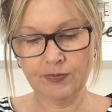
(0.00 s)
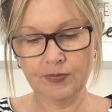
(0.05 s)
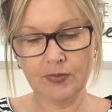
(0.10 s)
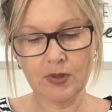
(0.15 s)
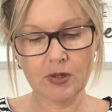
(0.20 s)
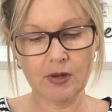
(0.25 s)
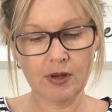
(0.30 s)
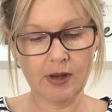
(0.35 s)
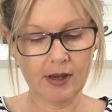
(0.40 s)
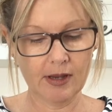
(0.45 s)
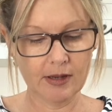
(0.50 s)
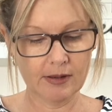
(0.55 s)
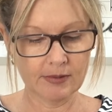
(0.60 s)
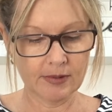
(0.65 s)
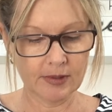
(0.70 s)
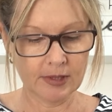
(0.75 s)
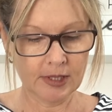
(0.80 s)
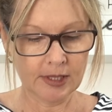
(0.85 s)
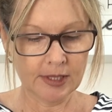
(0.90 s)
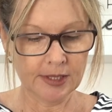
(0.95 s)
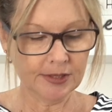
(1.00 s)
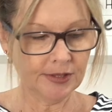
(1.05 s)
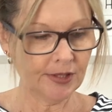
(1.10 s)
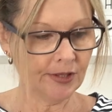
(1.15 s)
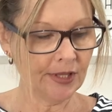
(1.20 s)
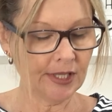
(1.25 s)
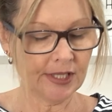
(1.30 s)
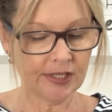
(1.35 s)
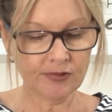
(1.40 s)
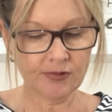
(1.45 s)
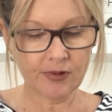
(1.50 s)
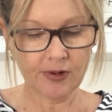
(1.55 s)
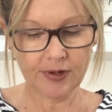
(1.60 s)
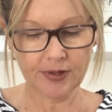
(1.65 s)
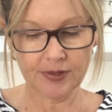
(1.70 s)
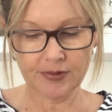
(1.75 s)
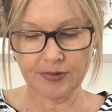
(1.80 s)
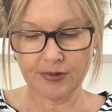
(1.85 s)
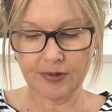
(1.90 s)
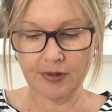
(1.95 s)
Okay, so these
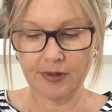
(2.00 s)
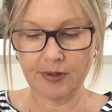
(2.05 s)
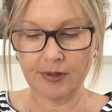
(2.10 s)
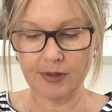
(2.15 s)
florets